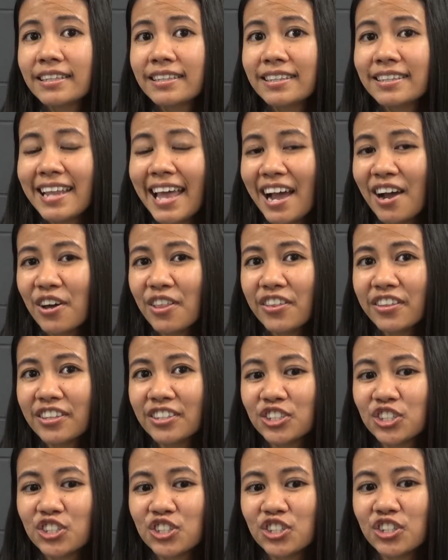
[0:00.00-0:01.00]
Now that
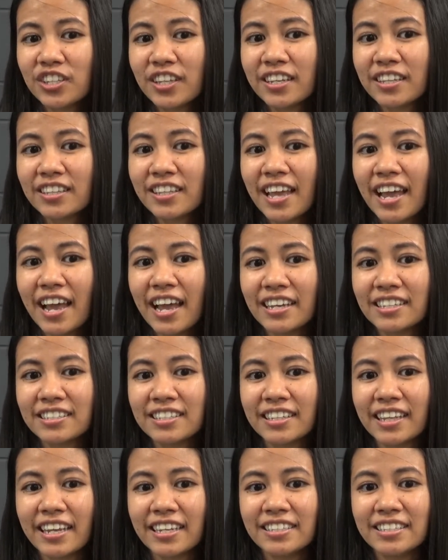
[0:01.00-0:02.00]
the student has
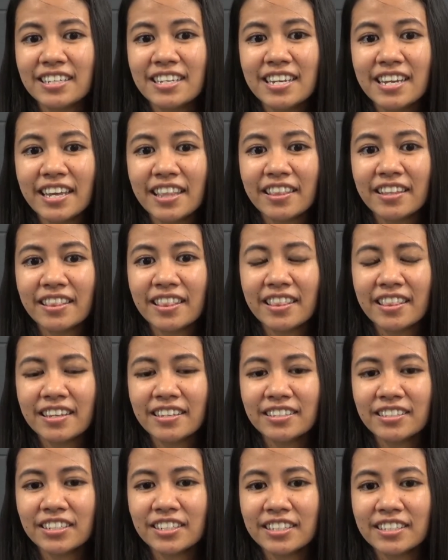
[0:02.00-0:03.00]
an idea that
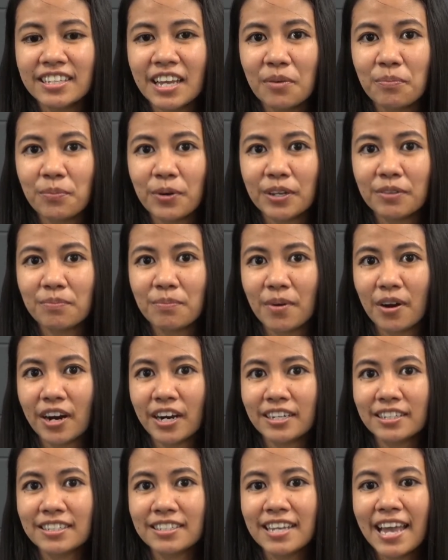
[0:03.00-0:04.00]
these are separate
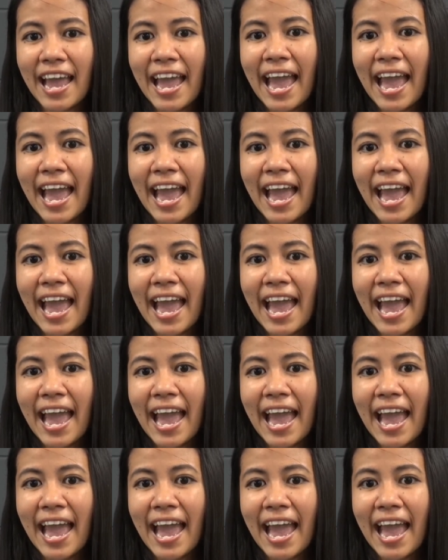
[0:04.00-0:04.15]
parts,